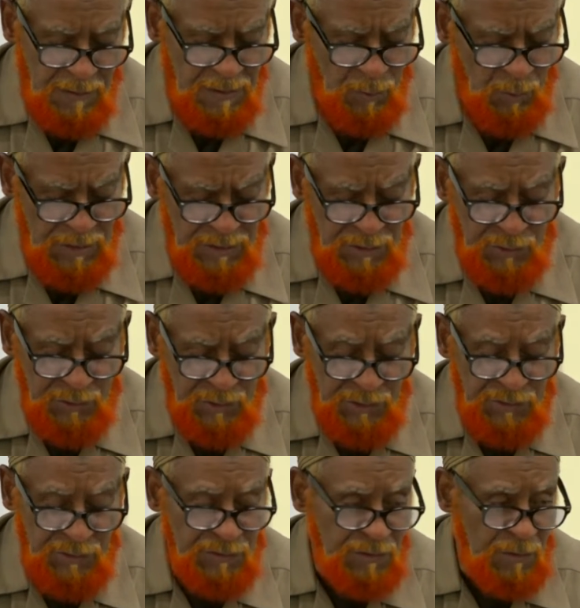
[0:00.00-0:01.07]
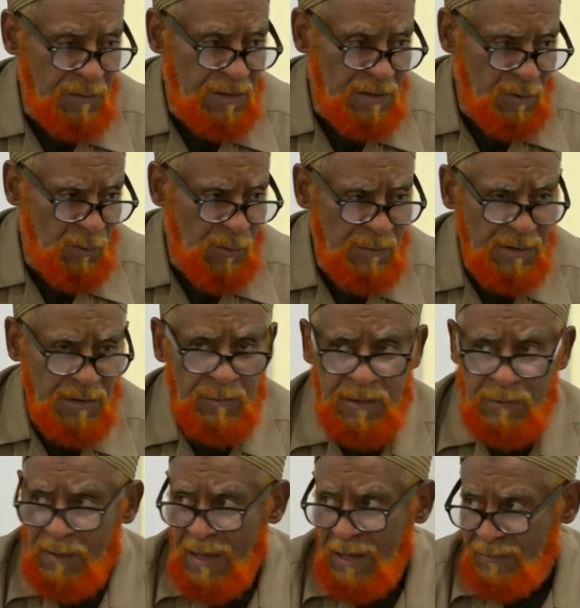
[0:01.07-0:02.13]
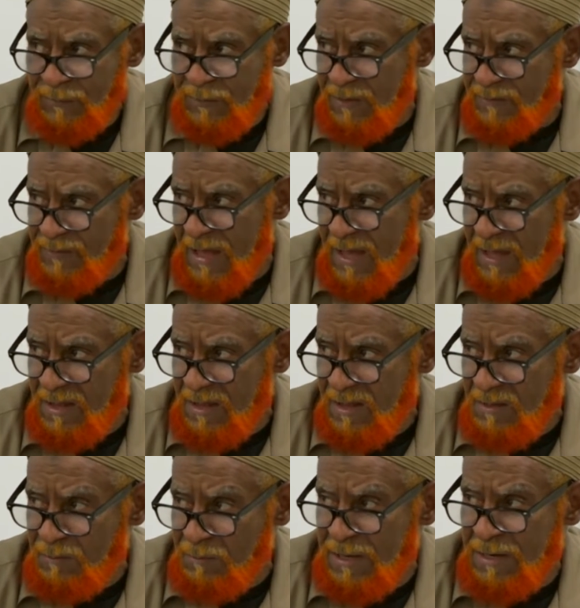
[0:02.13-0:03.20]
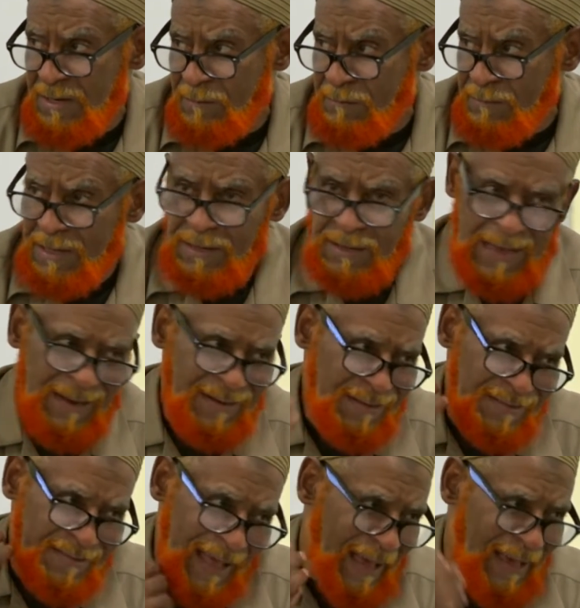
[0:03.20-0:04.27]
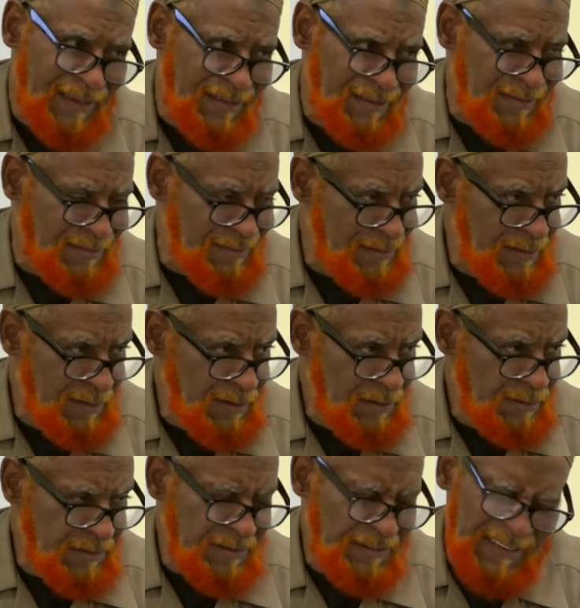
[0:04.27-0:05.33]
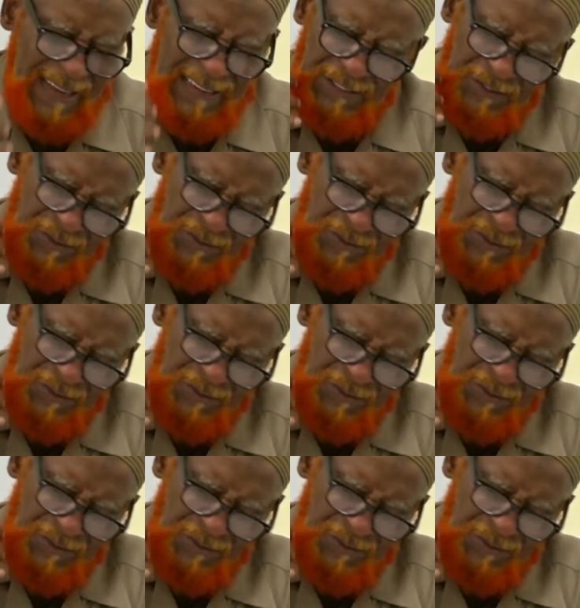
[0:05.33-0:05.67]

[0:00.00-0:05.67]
wanted the sisters, the women, to be mindful of that. Men got desires. Their desires